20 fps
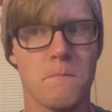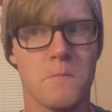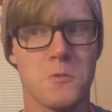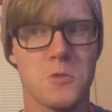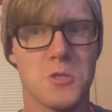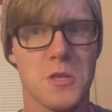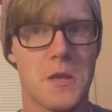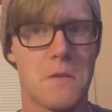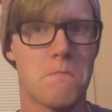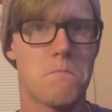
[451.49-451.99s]

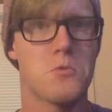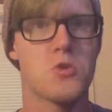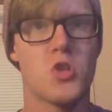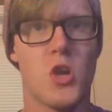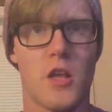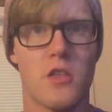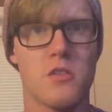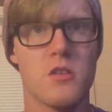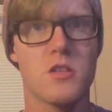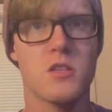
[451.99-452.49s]
Was like,
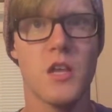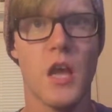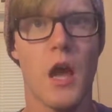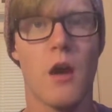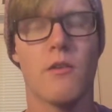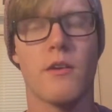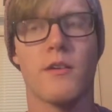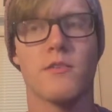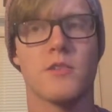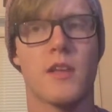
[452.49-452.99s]
check this
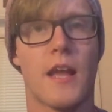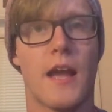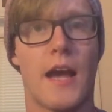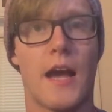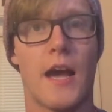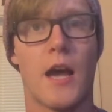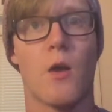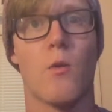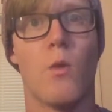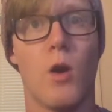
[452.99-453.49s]
out. And I was like,
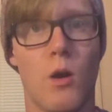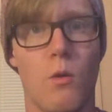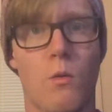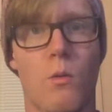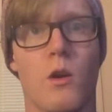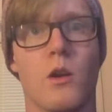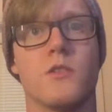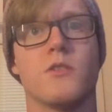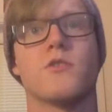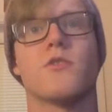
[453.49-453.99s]
I want one.